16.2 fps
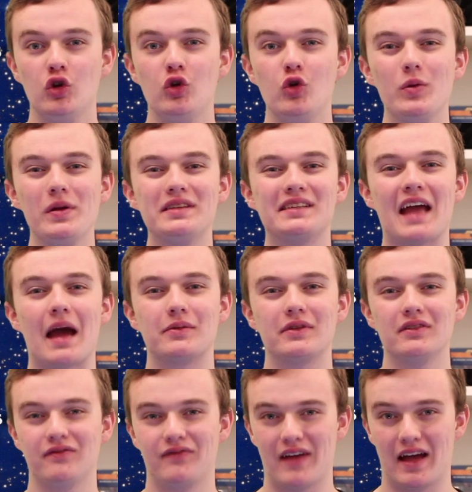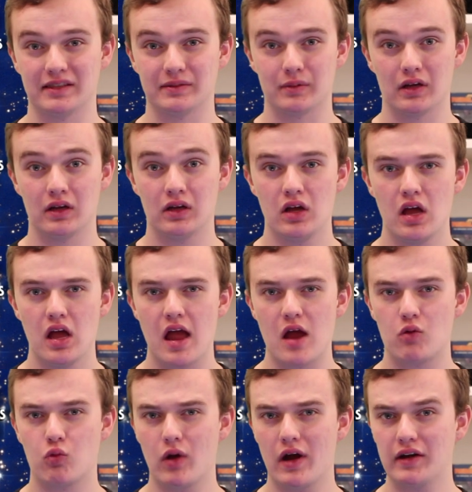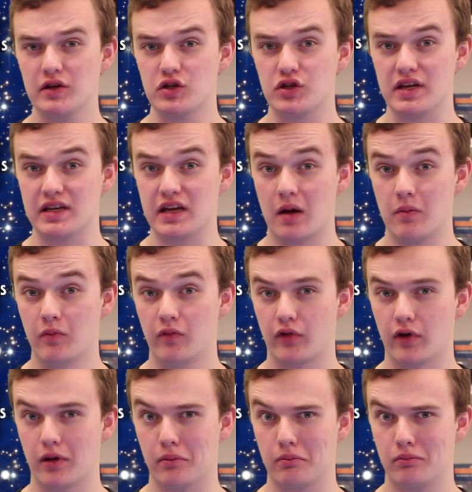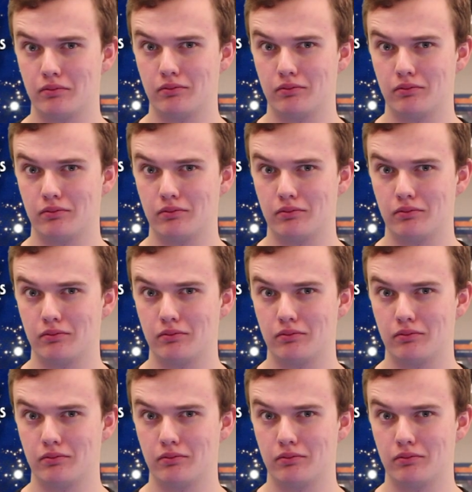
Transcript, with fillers: Who is Captain Phasma, and where did she come from?